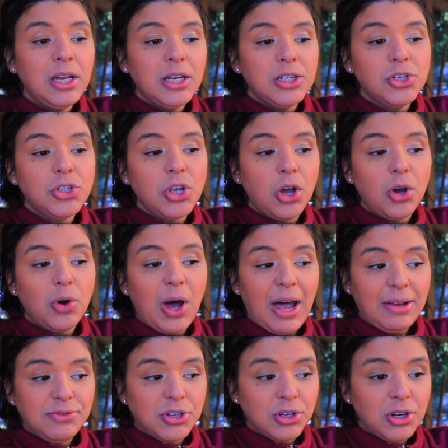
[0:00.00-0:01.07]
so
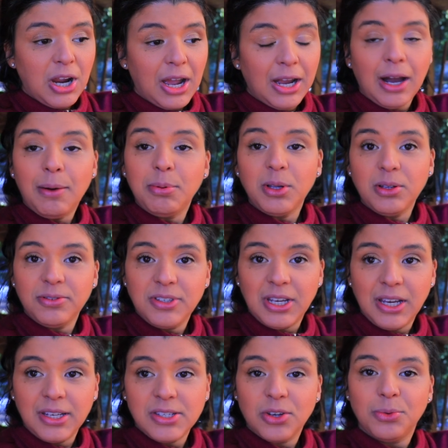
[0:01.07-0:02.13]
after a couple of
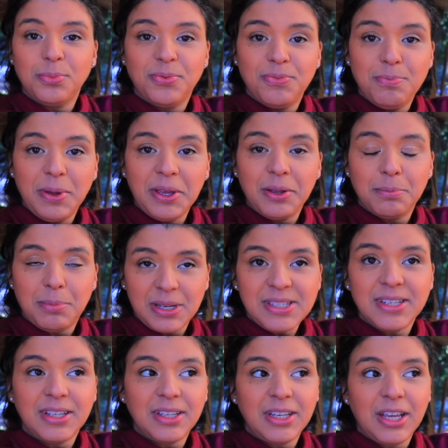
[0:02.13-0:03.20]
days of being
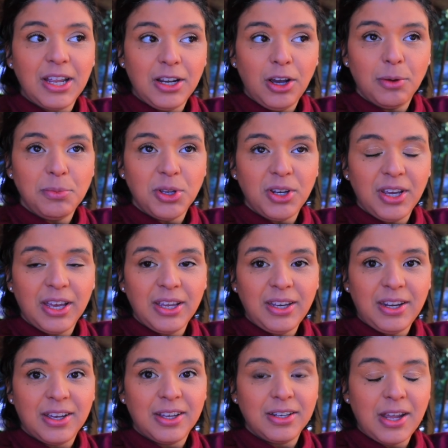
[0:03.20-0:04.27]
basically
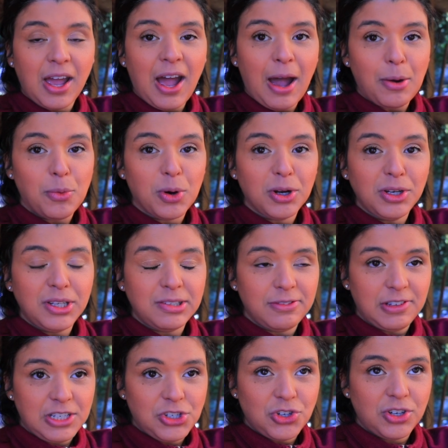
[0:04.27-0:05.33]
incommunicated uh, we're gonna
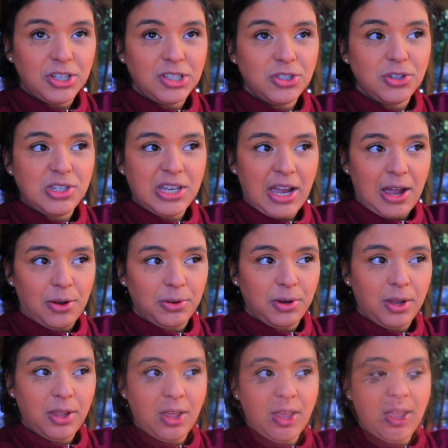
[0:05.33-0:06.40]
venture into town
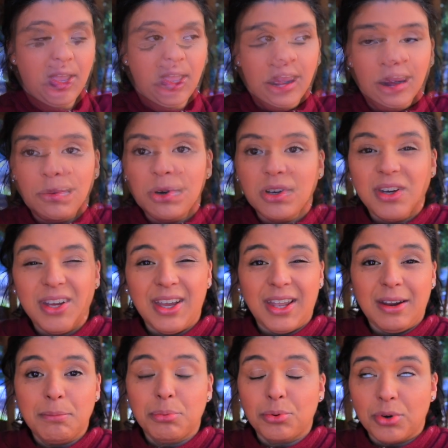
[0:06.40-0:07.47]
now we're gonna get
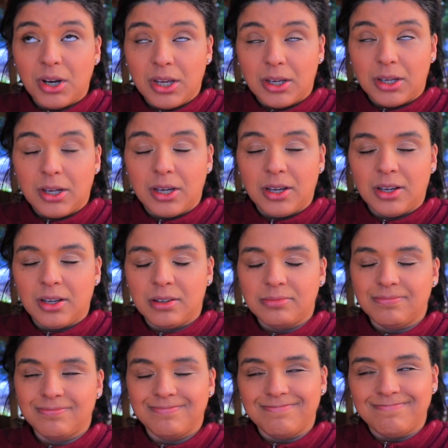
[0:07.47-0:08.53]
a break
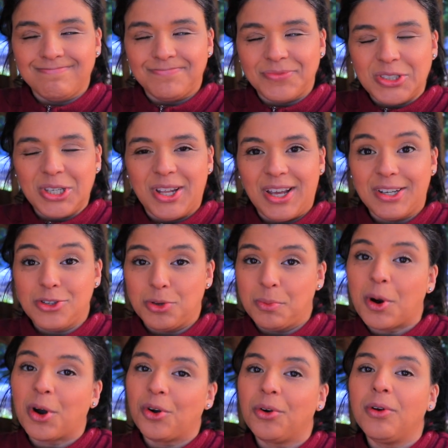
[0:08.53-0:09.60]
today and
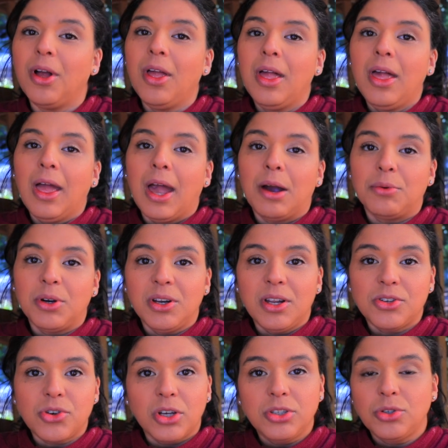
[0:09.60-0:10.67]
tomorrow. And we're gonna
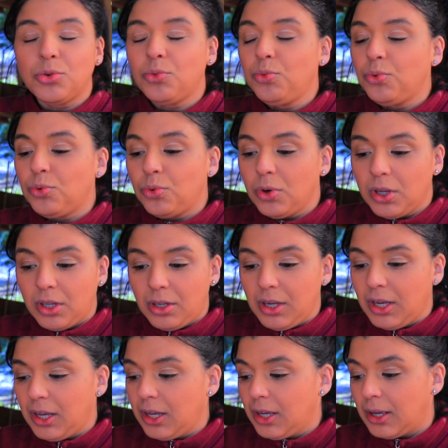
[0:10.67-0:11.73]
try to
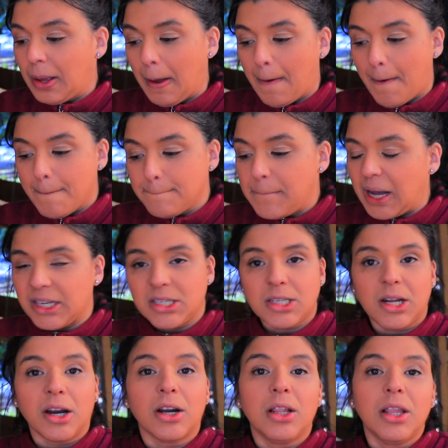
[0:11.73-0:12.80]
really
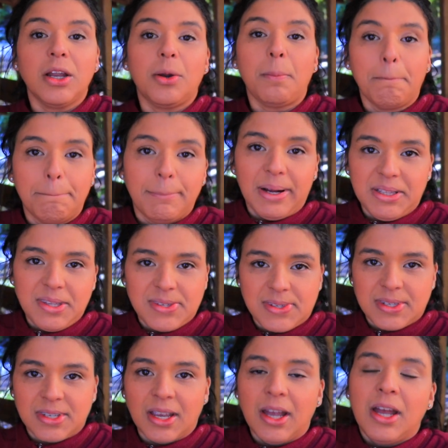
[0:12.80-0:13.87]
bust our little
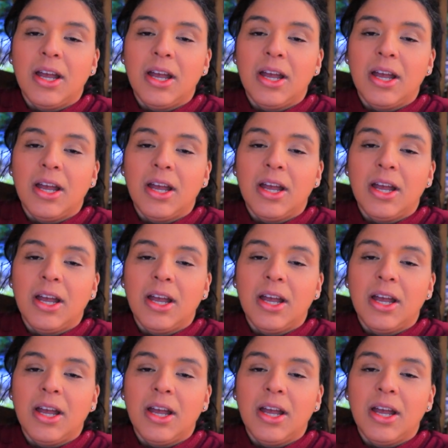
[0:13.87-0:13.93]
butts